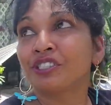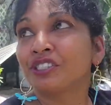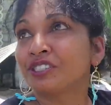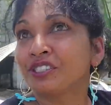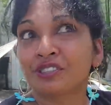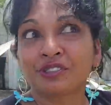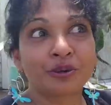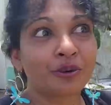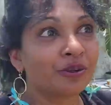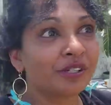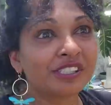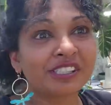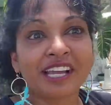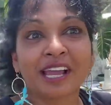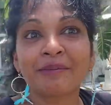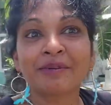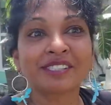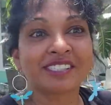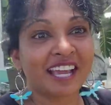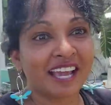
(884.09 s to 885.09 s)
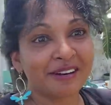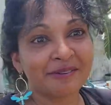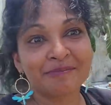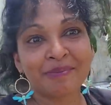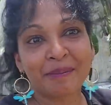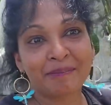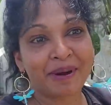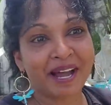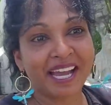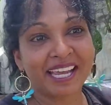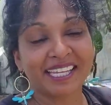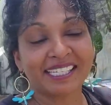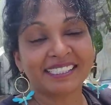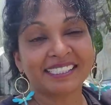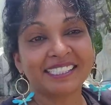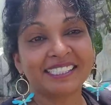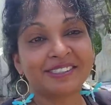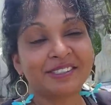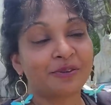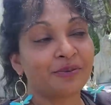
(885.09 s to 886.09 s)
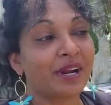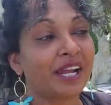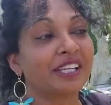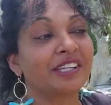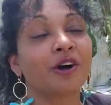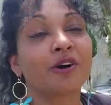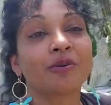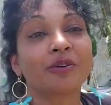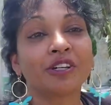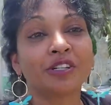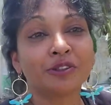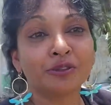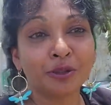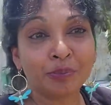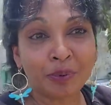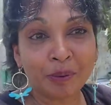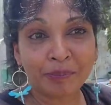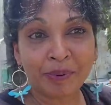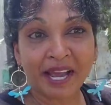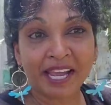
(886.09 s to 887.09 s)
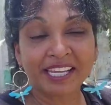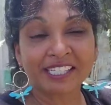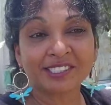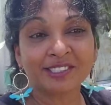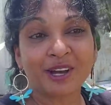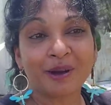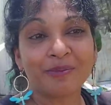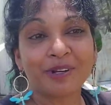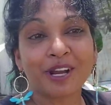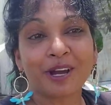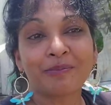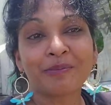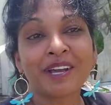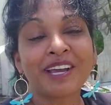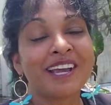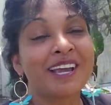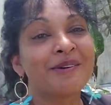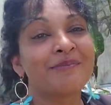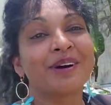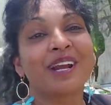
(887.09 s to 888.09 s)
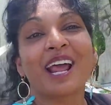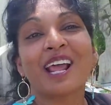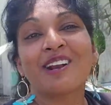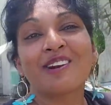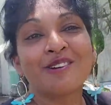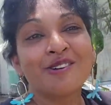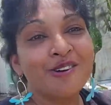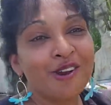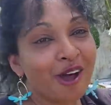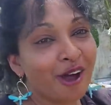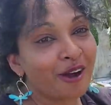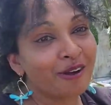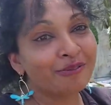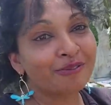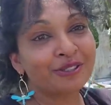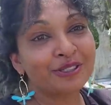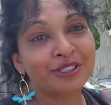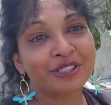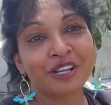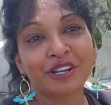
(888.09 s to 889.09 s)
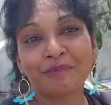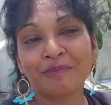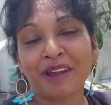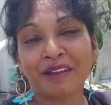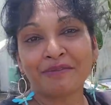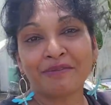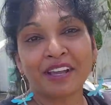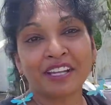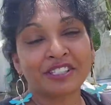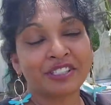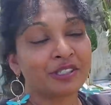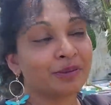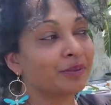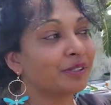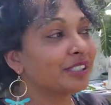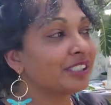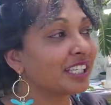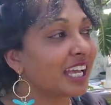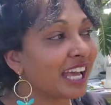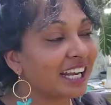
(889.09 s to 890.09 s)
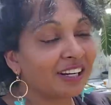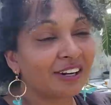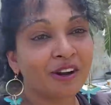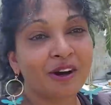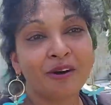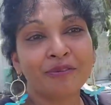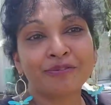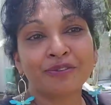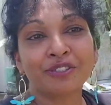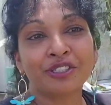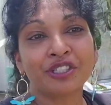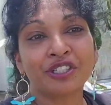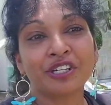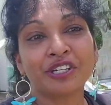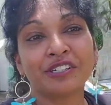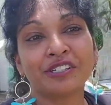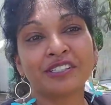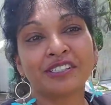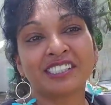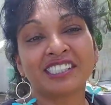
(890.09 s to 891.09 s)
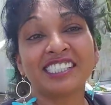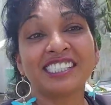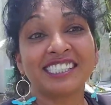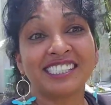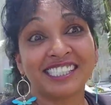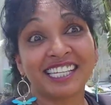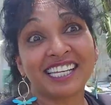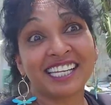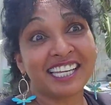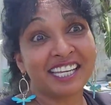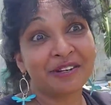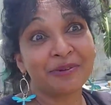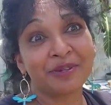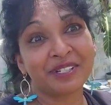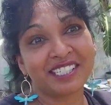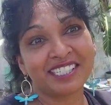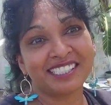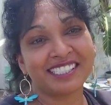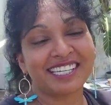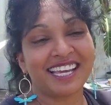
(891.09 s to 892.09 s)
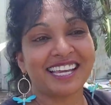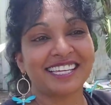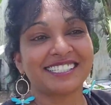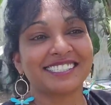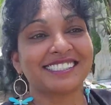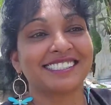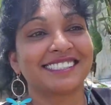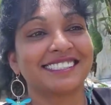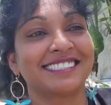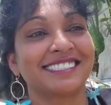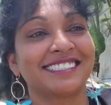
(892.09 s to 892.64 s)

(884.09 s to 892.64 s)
This is the only time it's out of papaya season right now. There are new papayas coming up, but I love to share my vegetables and love to share the seasoning here with these guys.